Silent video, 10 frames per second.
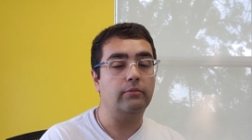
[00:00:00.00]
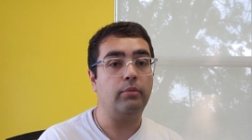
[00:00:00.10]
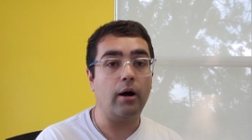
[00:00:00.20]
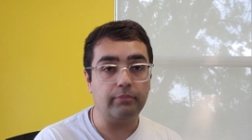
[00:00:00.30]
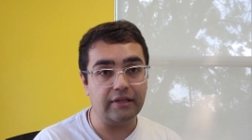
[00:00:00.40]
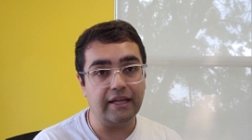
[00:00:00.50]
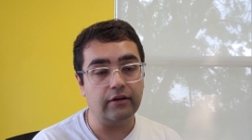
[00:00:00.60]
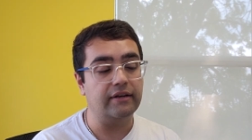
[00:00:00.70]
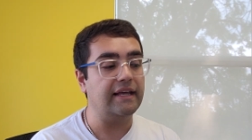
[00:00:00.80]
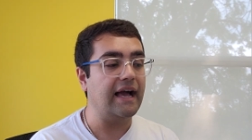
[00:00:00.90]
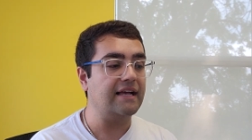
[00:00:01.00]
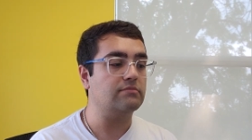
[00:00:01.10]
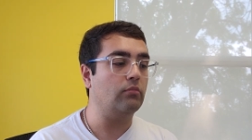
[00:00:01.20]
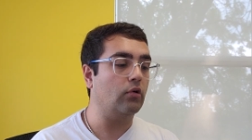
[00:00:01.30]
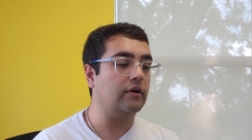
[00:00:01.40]
popularity as
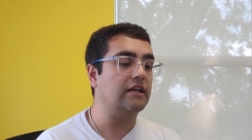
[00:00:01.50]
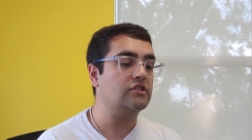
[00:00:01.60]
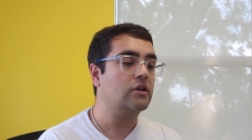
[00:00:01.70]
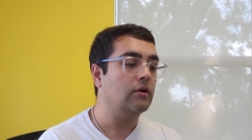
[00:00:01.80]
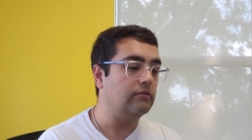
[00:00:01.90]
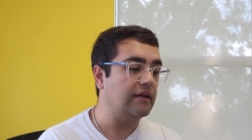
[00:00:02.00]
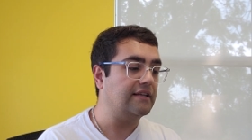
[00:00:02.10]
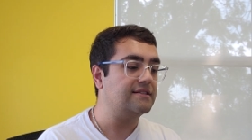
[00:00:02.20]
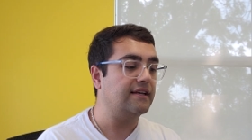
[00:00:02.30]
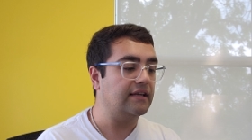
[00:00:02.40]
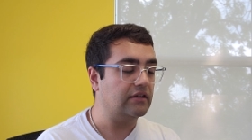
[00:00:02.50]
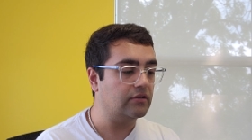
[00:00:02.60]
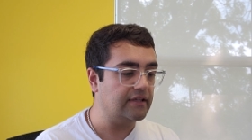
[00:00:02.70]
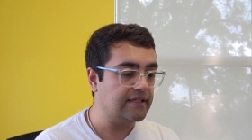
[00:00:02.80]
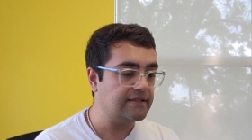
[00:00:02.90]
mortgage rates
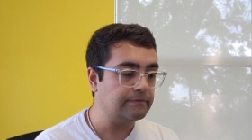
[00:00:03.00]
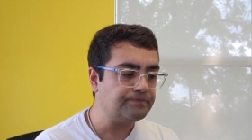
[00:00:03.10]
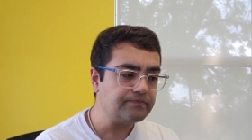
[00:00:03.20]
increase.